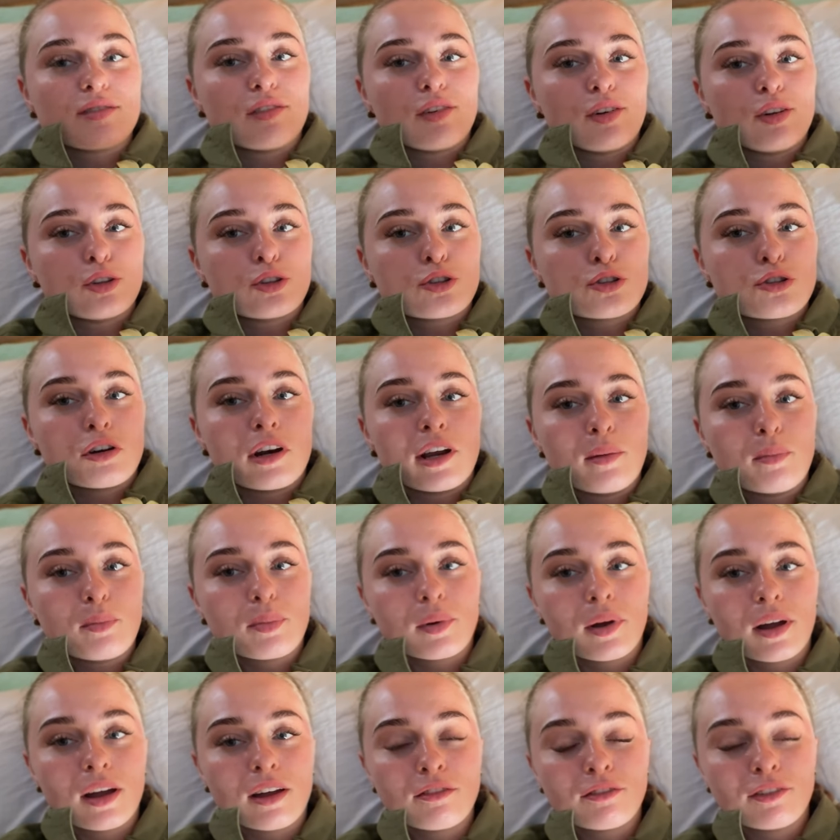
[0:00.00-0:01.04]
full trip,
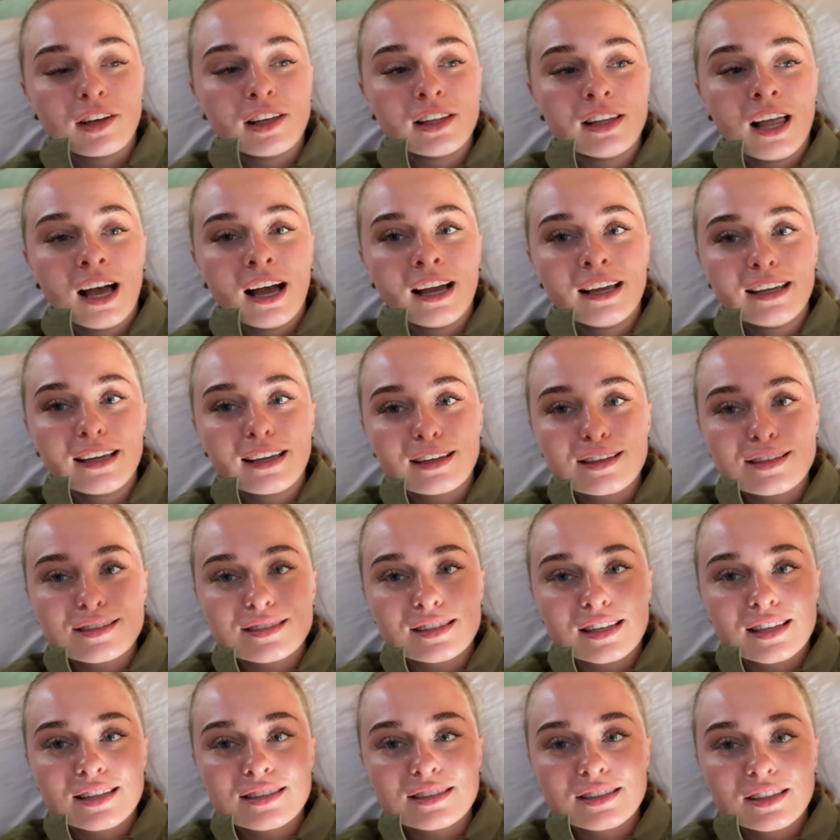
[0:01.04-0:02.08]
I feel like, has
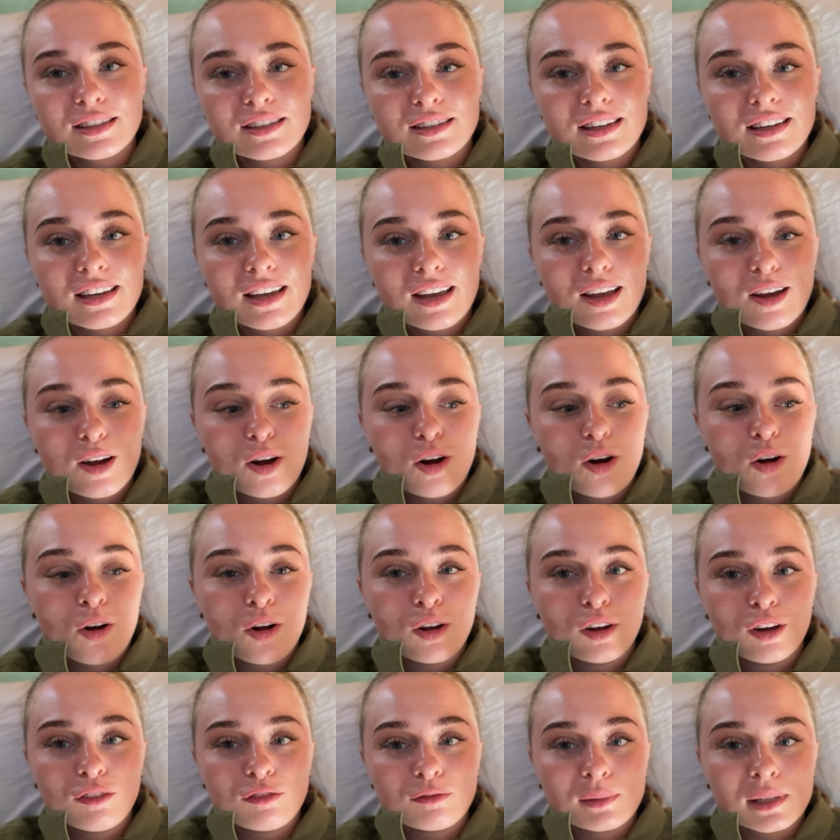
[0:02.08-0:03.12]
tested
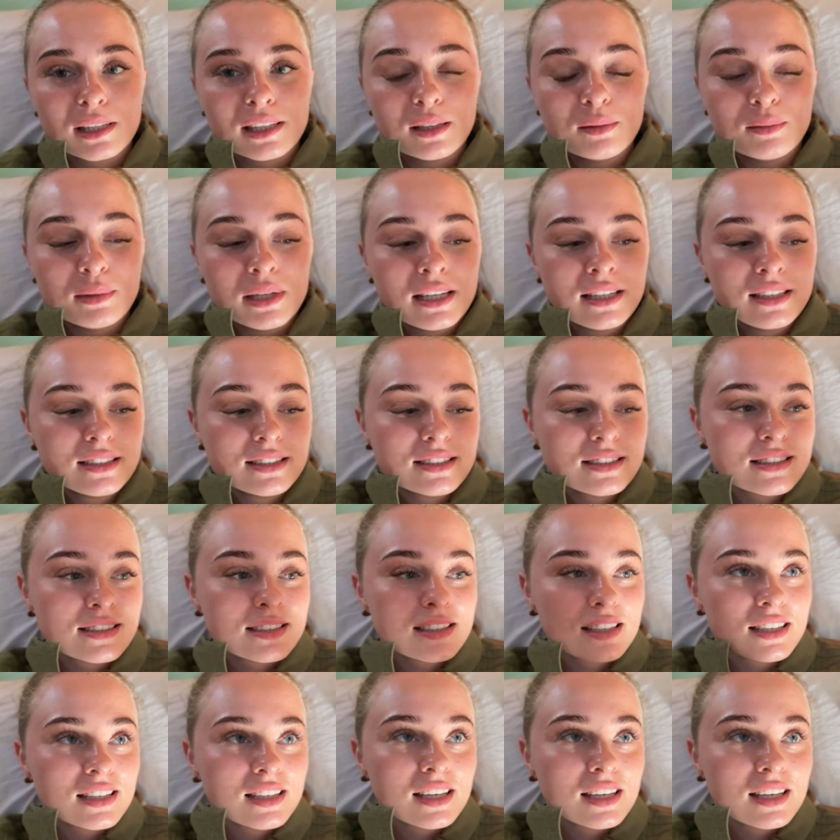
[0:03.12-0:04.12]
all of my limits.